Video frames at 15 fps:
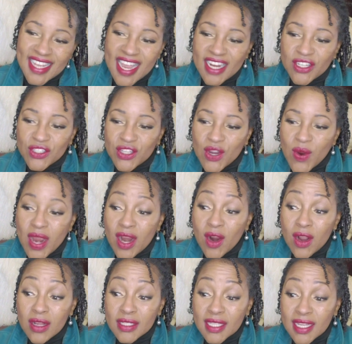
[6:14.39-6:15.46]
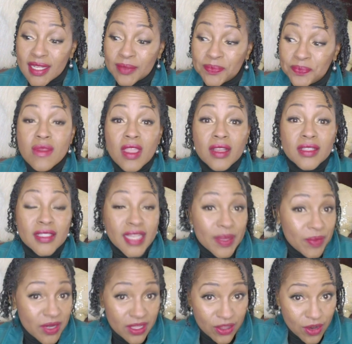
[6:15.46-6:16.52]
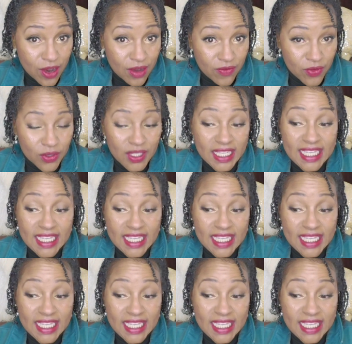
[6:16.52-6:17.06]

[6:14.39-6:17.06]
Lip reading: And so I called him to take me to the carnival.